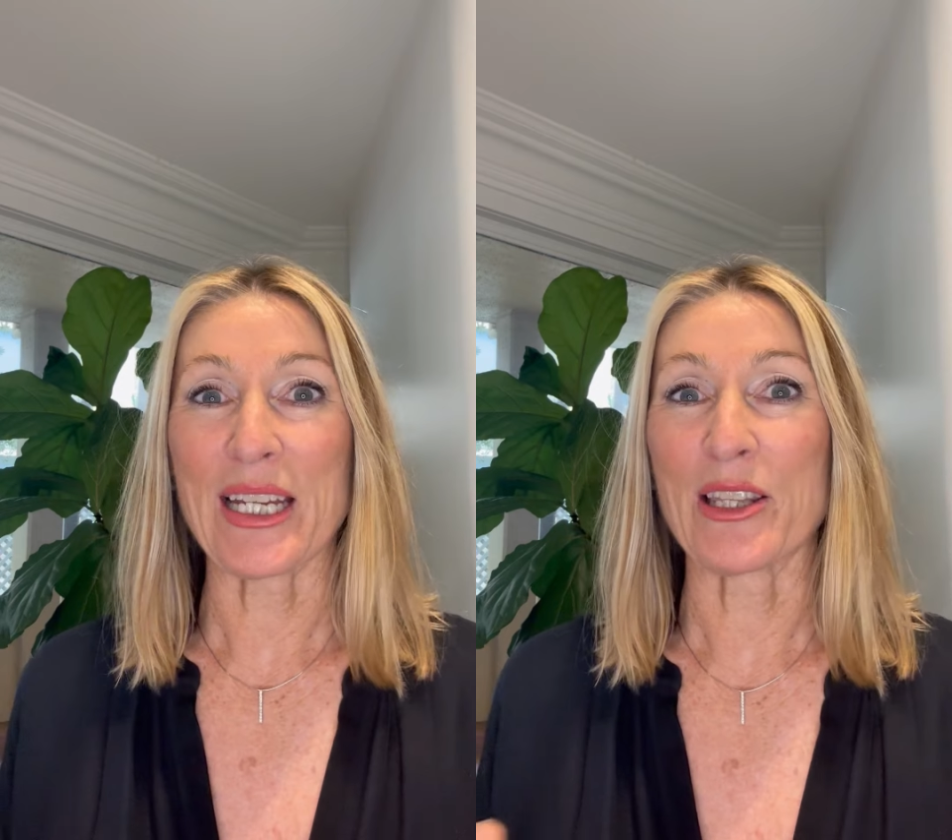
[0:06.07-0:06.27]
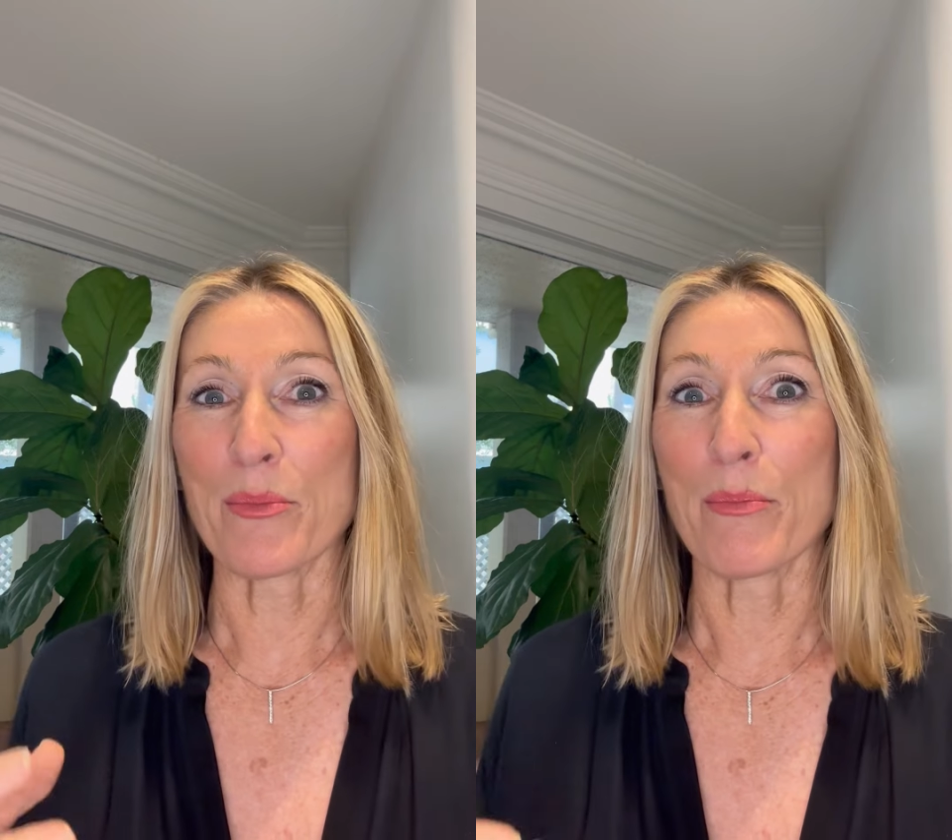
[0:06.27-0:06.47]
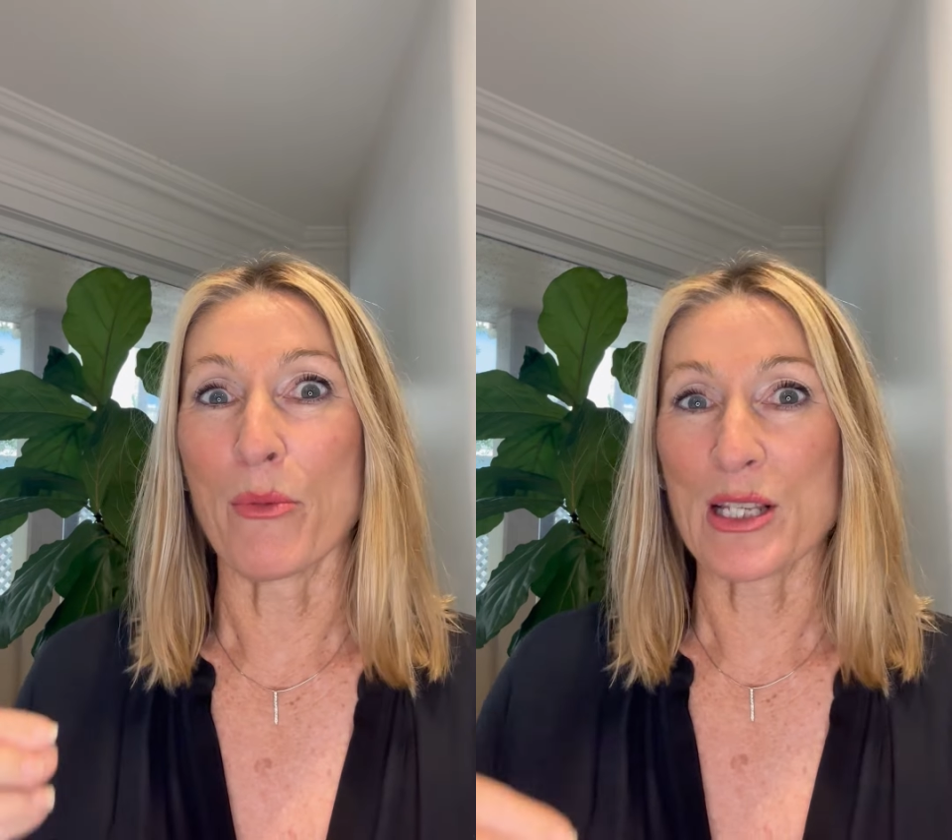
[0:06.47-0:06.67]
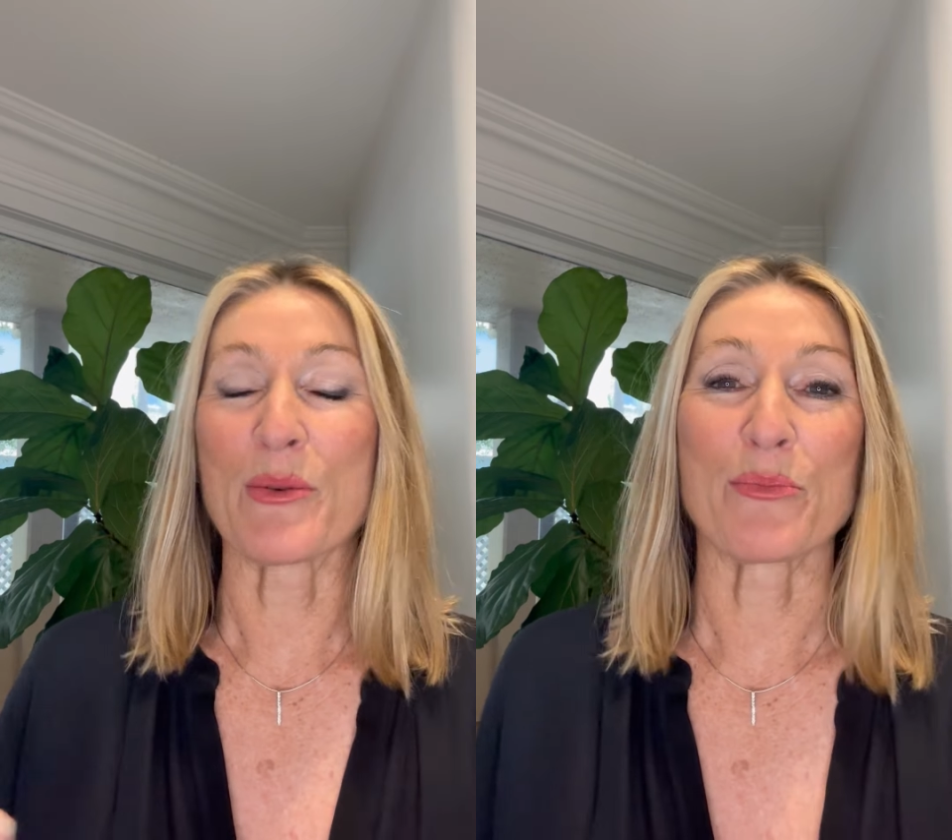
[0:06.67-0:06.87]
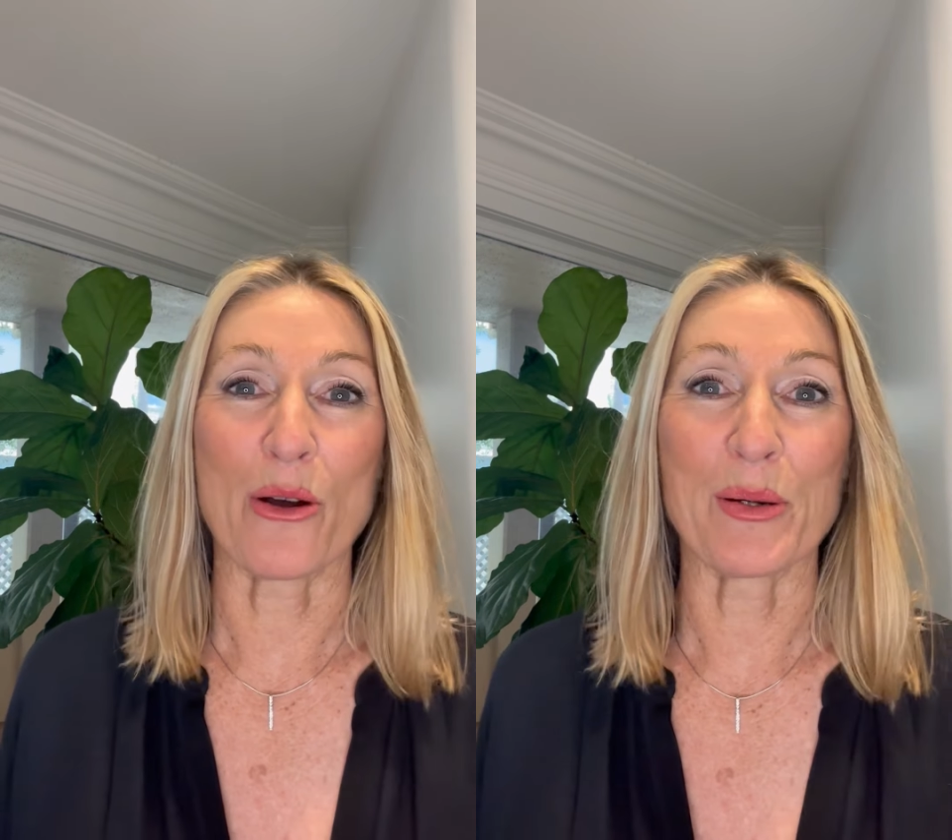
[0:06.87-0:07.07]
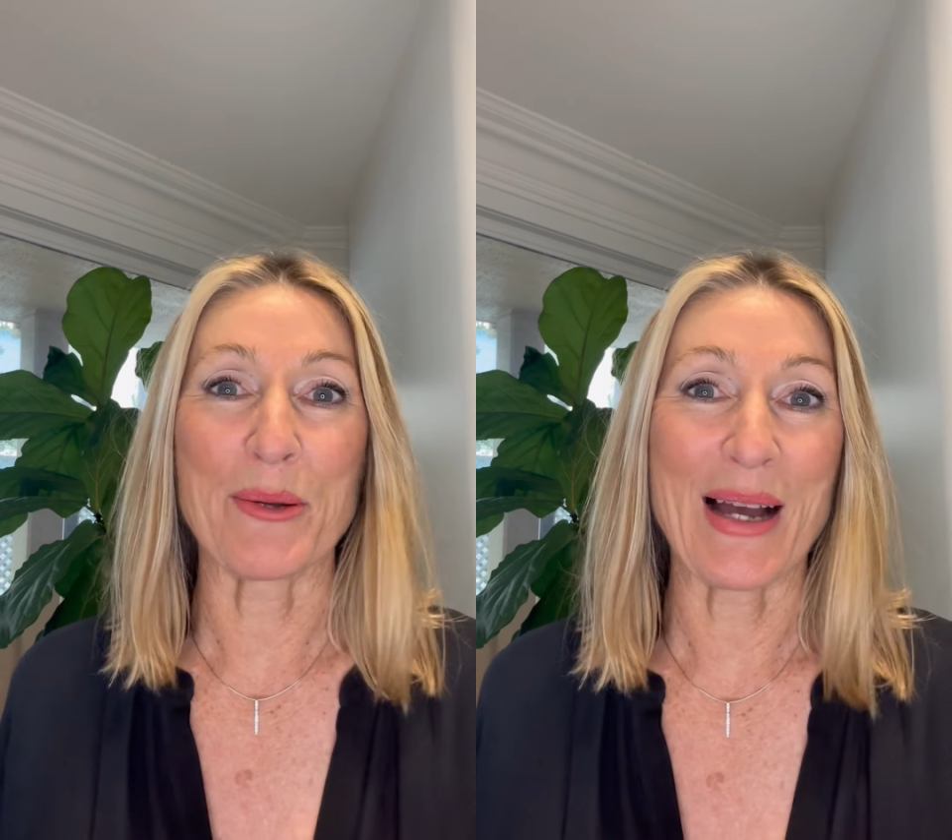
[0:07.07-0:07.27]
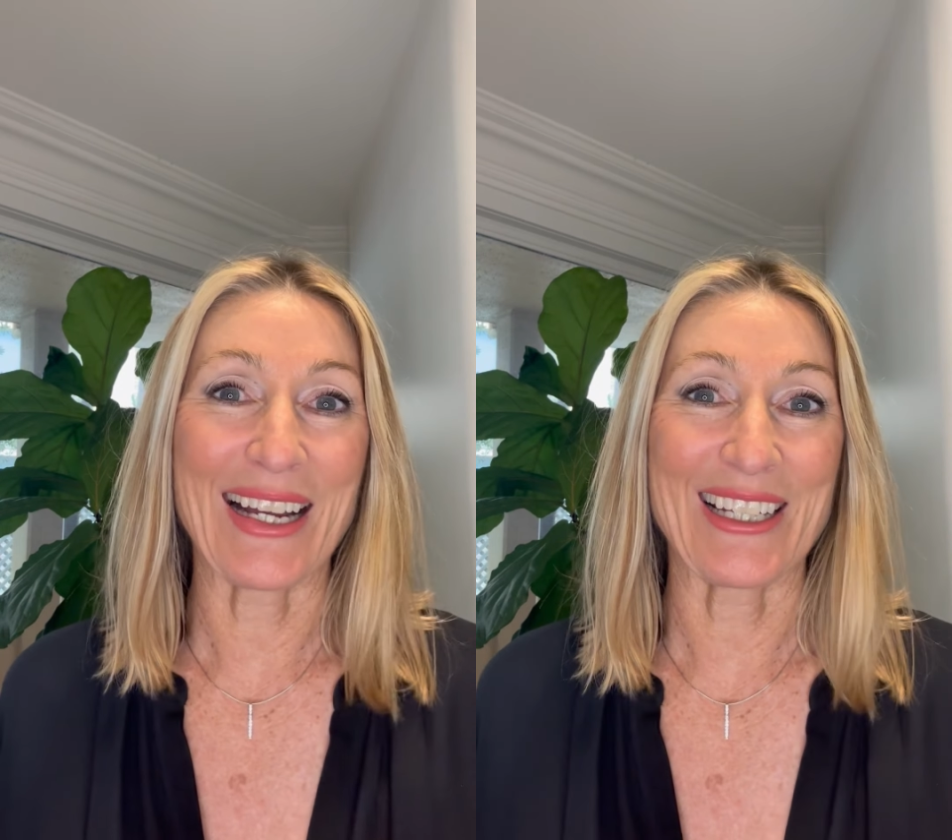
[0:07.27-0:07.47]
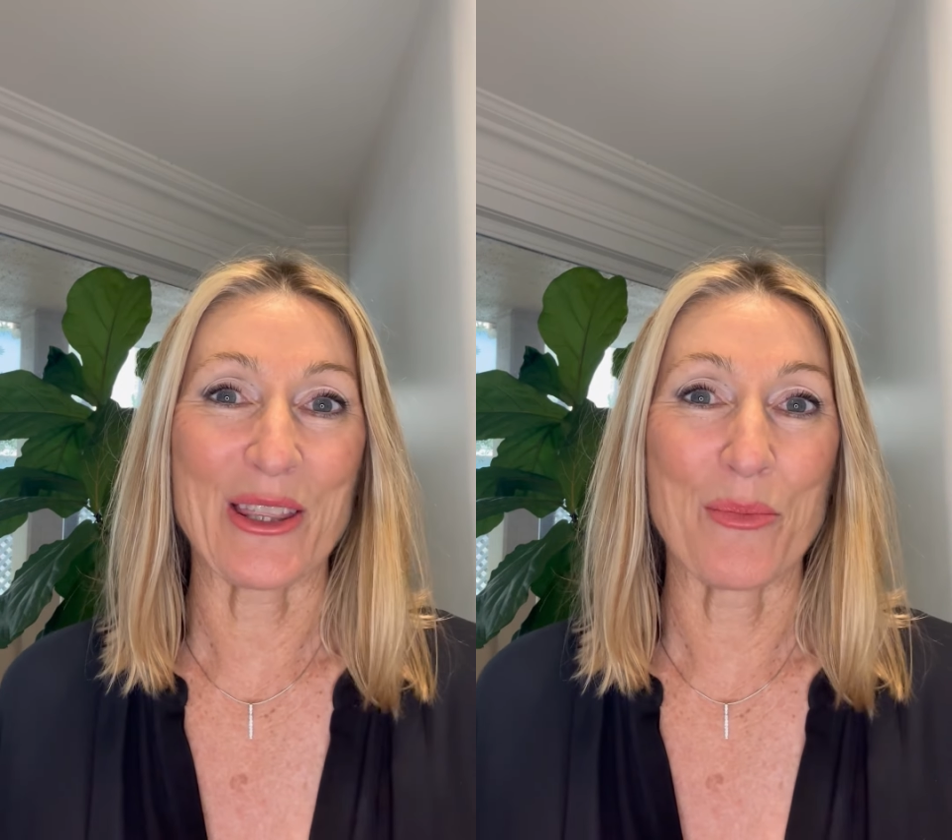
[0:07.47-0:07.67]
in the Mosman property
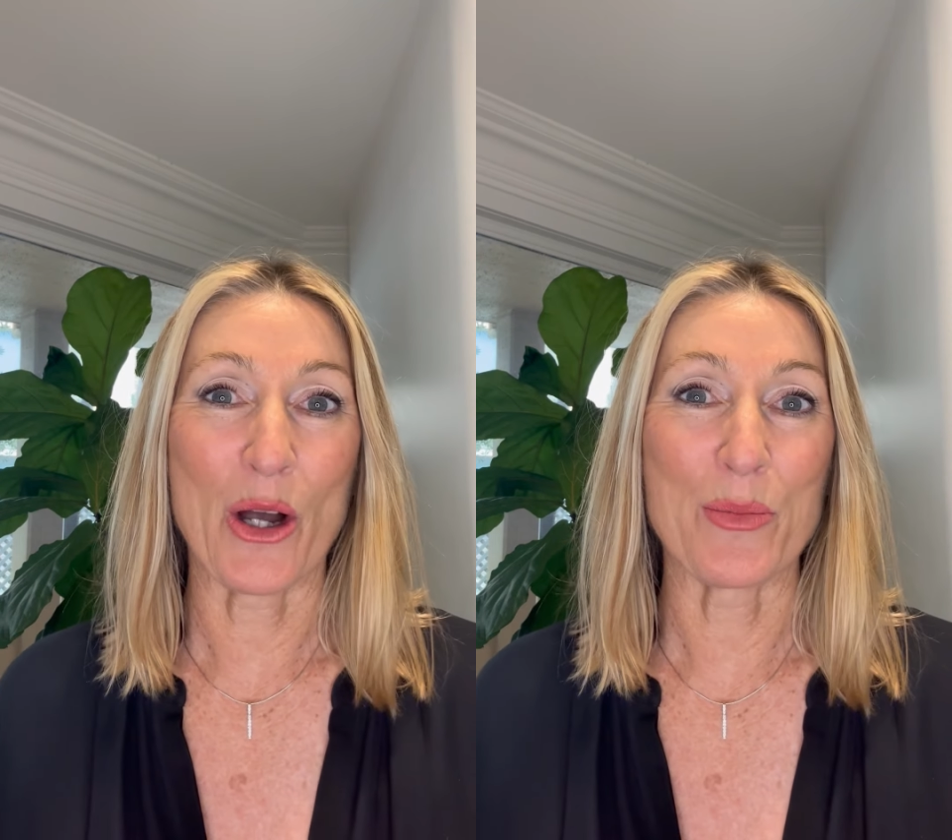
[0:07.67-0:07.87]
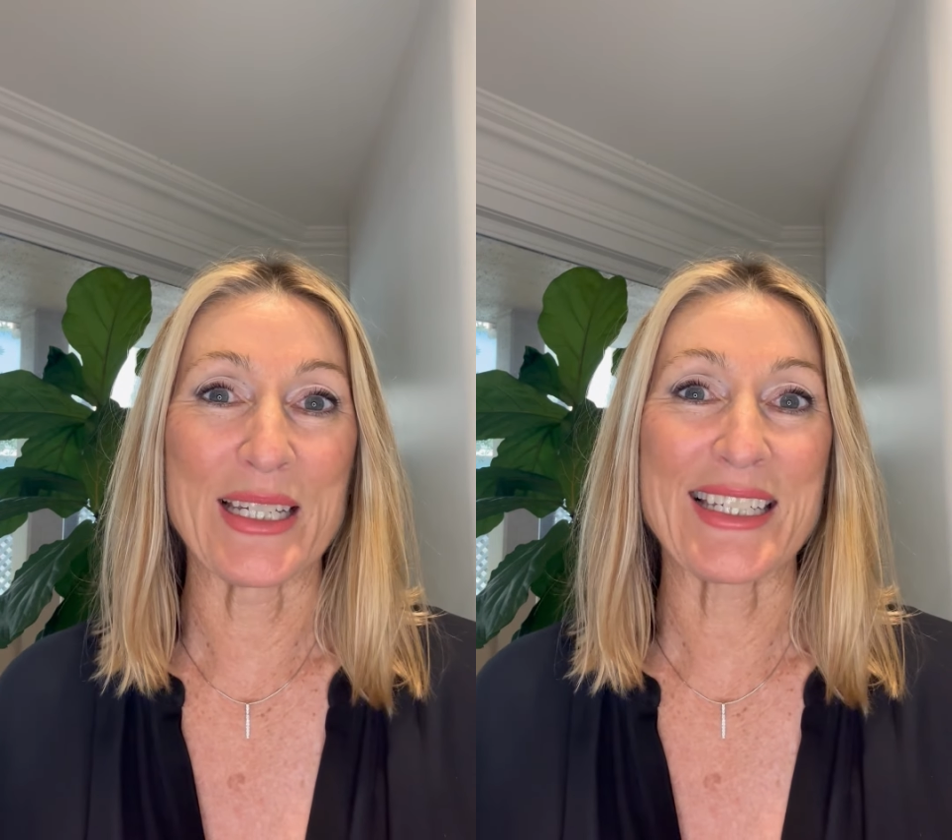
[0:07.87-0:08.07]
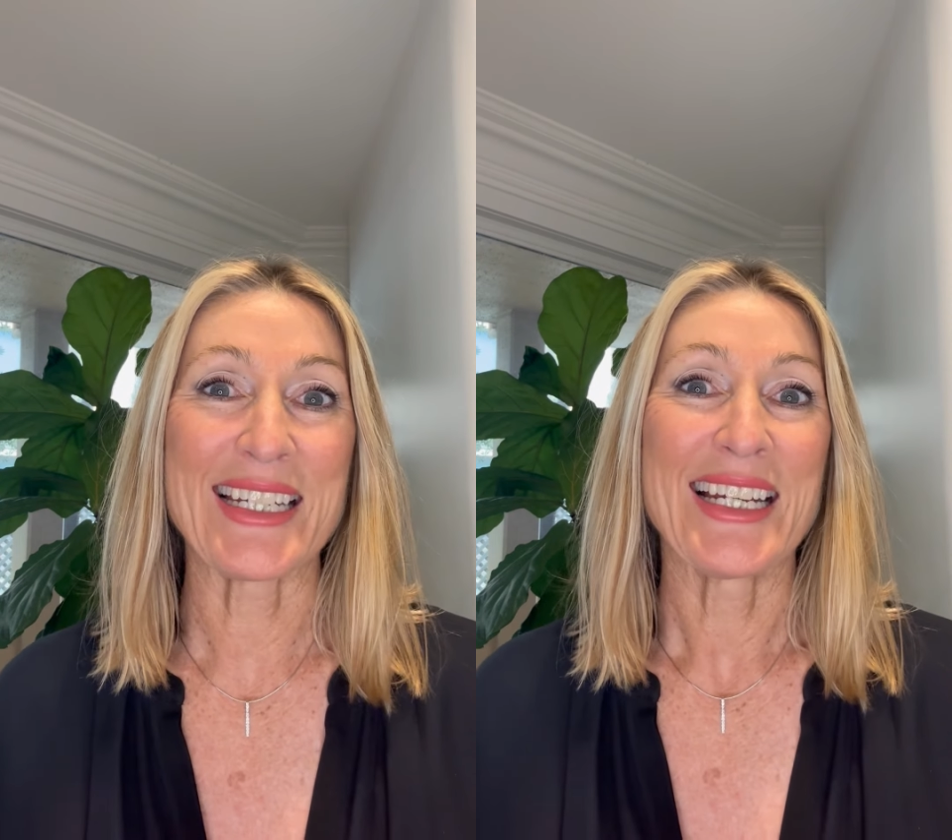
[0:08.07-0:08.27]
market at the moment.